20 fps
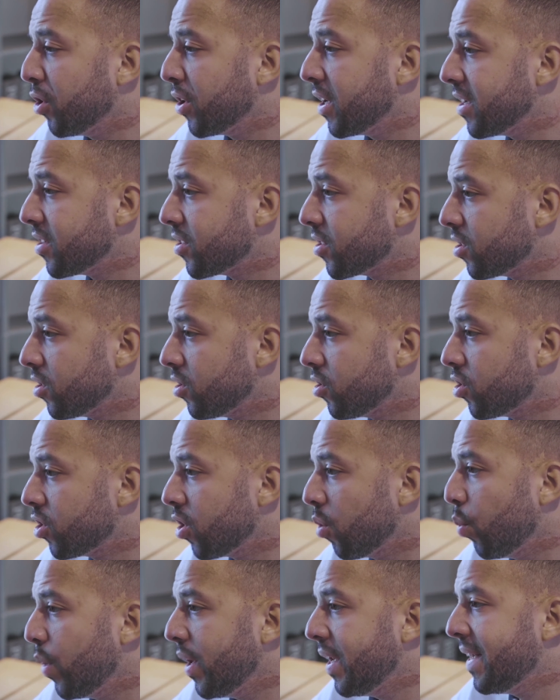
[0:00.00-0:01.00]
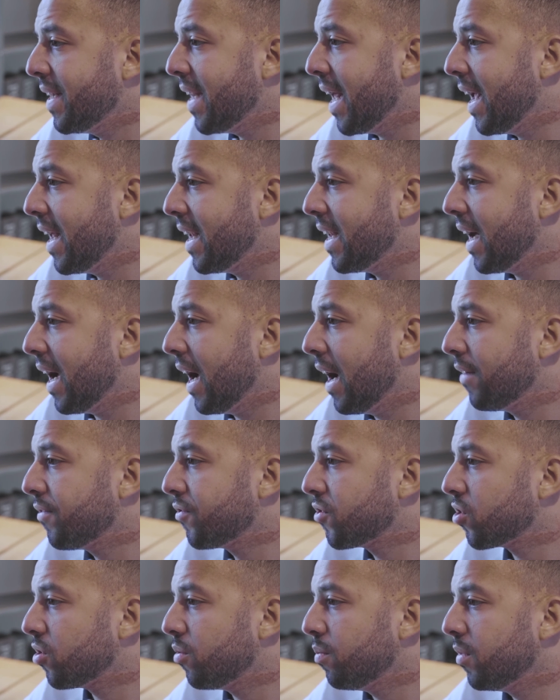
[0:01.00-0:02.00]
honest. So we did
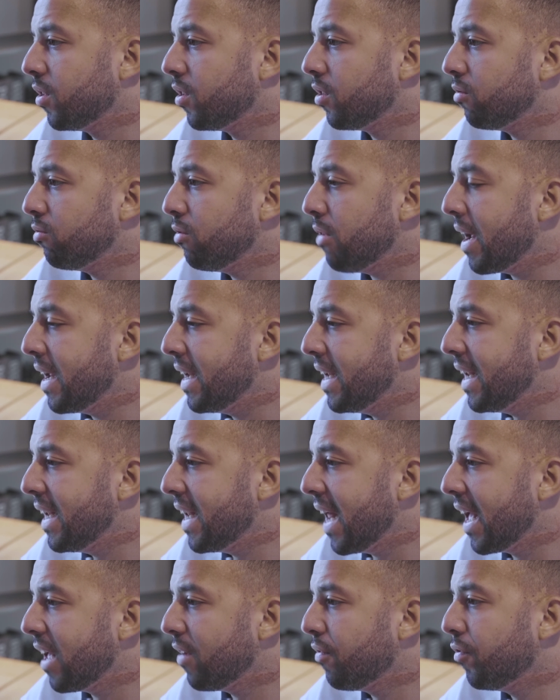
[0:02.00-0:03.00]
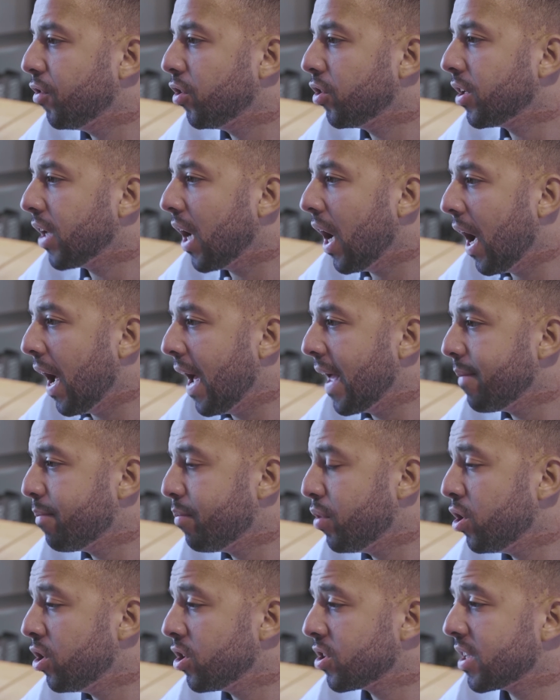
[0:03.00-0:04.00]
have some rainy day fund. I
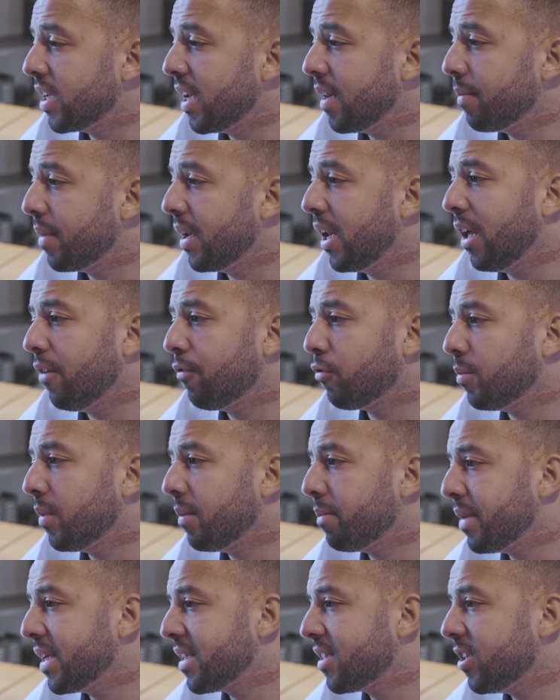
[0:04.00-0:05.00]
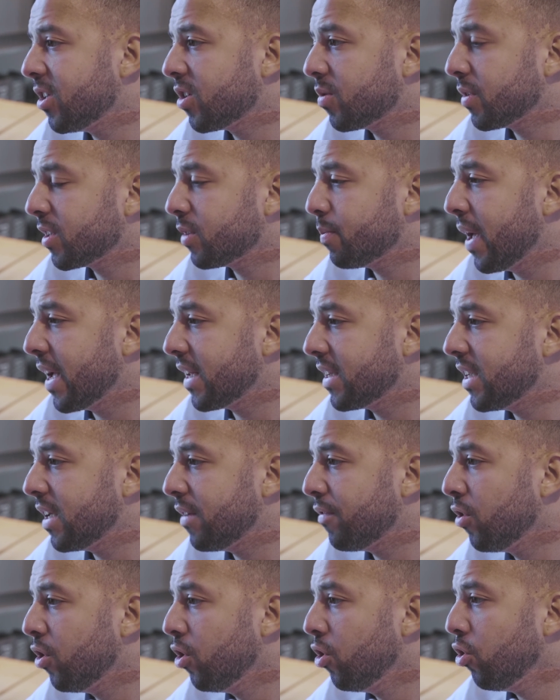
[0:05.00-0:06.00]
personally believe from a business
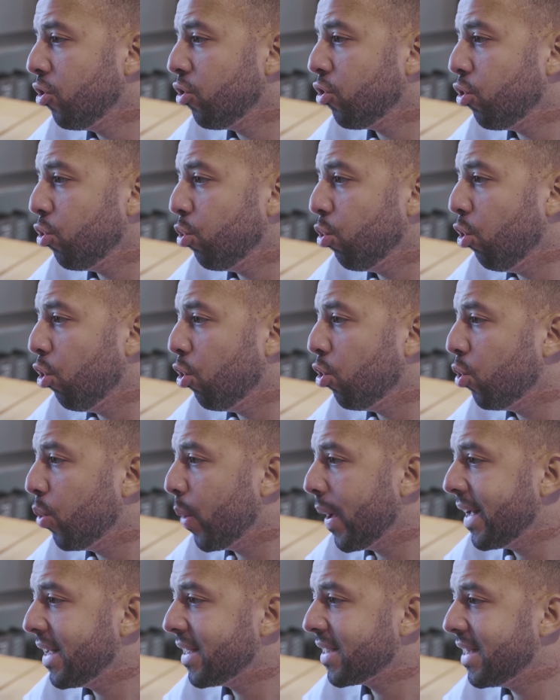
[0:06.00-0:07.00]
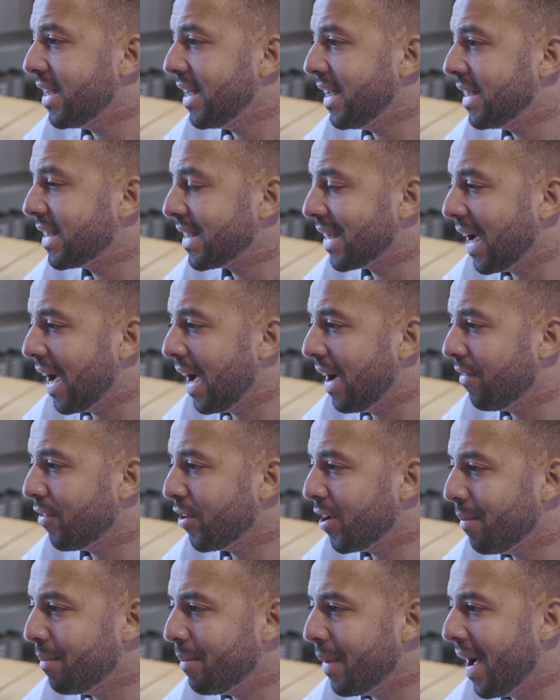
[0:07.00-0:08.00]
perspective, you always need to have
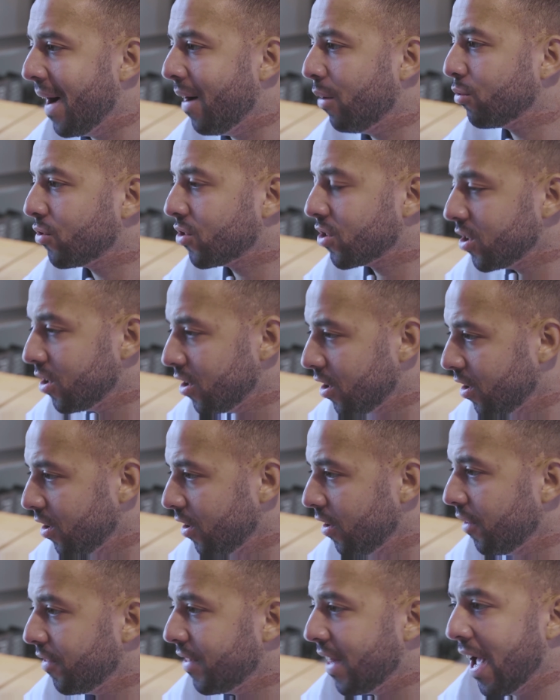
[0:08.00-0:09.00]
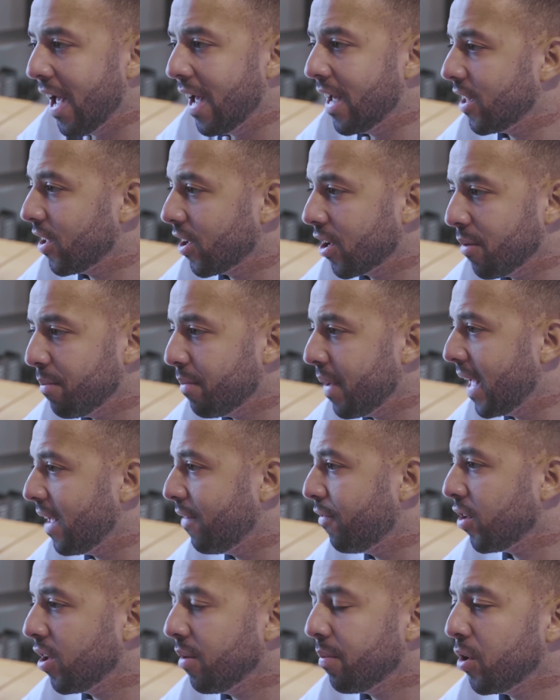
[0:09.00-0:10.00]
an amount that can pay
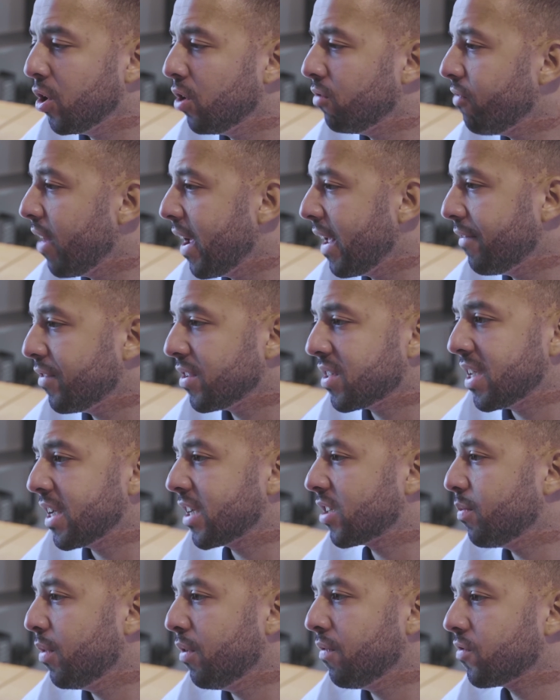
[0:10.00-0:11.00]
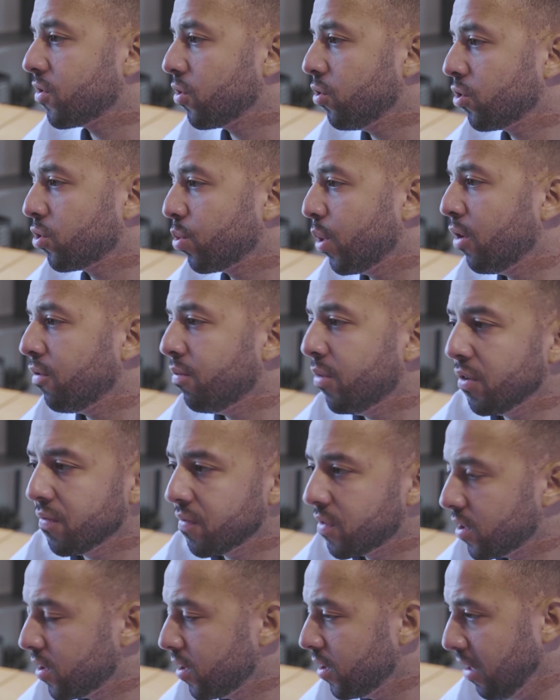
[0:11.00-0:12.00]
for your burn rate for 6 months or 12
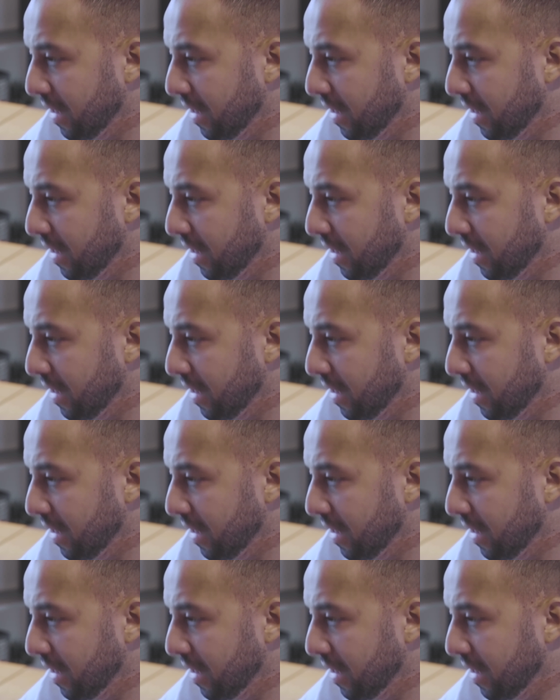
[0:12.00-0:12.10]
months.